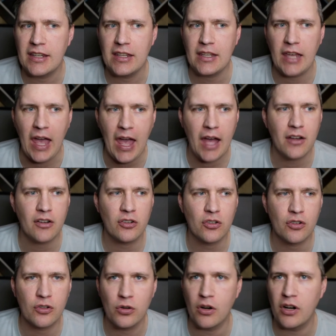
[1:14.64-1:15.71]
can't
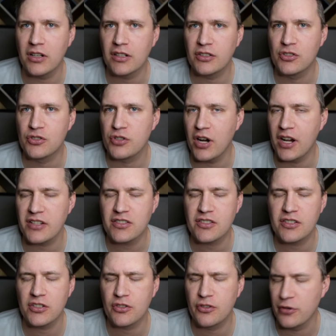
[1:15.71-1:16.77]
trust
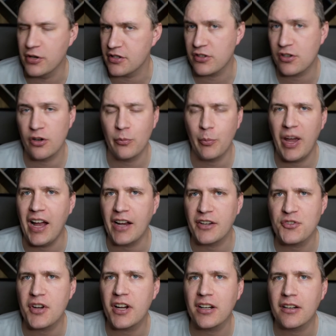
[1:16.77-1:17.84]
Chris
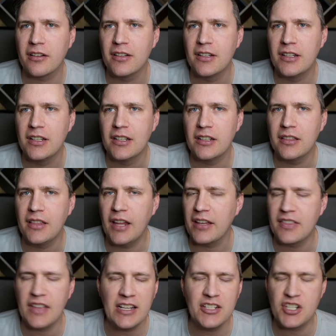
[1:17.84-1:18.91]
Kirkpatrick.
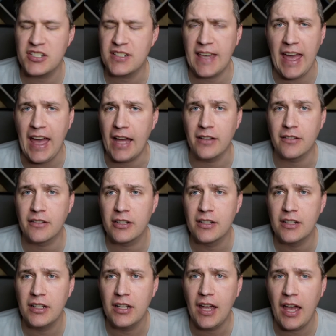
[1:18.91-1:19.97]
Like, they just can't.
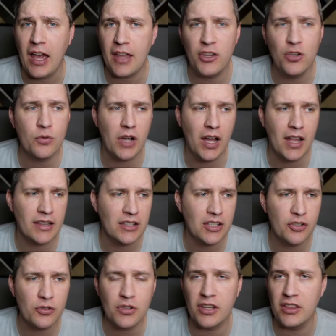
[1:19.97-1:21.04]
You
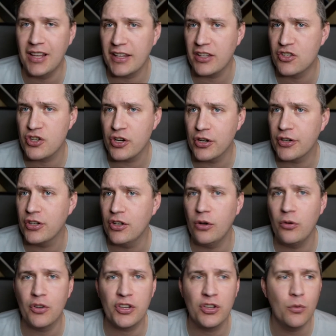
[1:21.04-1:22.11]
like, sure,
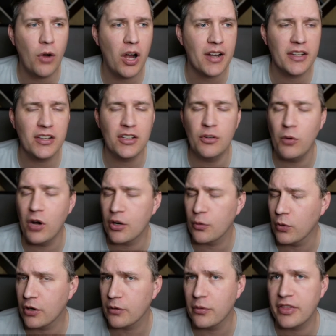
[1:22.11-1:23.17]
you want to
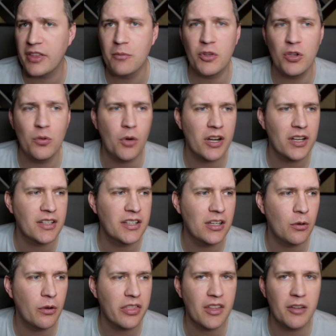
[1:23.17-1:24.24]
work with him, you want to
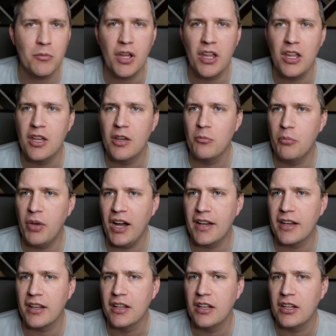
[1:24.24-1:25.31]
deal with him,
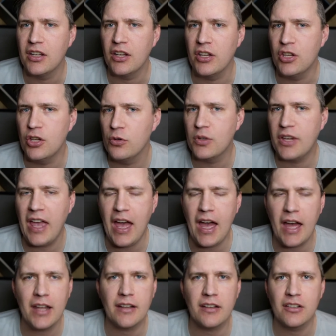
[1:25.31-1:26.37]
but you
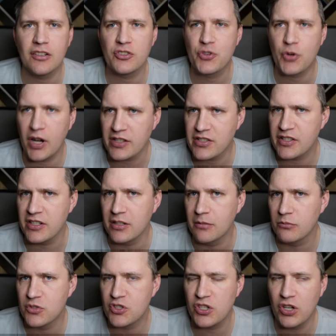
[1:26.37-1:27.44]
can't trust him.
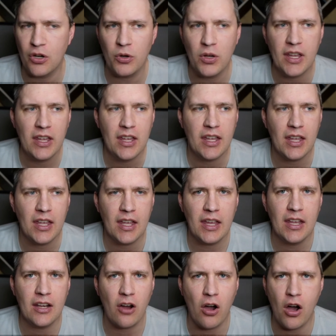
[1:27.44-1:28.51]
So
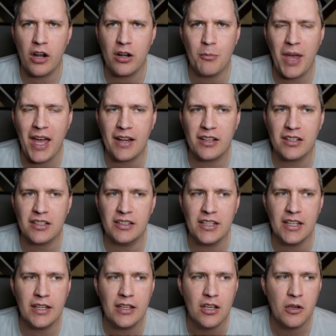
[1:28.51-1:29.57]
it
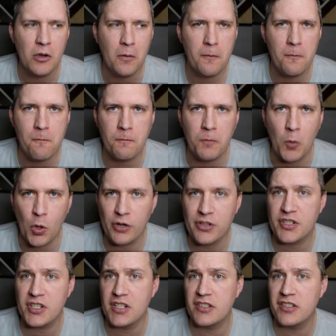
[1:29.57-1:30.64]
automatically
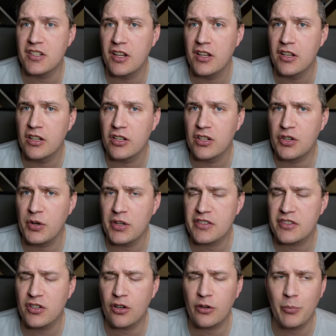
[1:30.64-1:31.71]
forces Chris
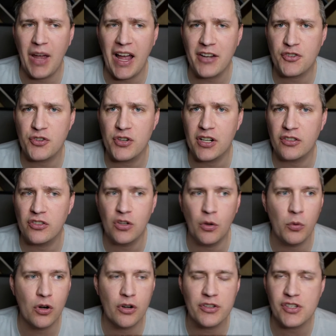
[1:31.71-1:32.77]
Kirkpatrick
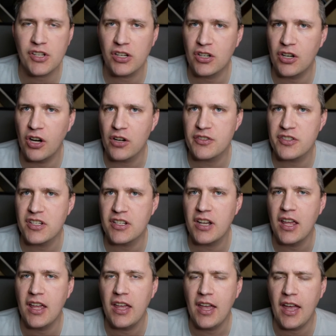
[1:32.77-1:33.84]
towards Carson
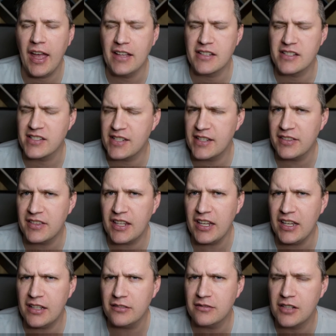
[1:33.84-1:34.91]
and
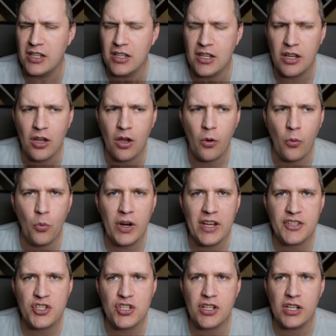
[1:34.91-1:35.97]
Cynthia,
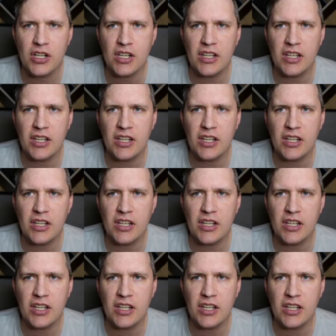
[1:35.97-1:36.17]
which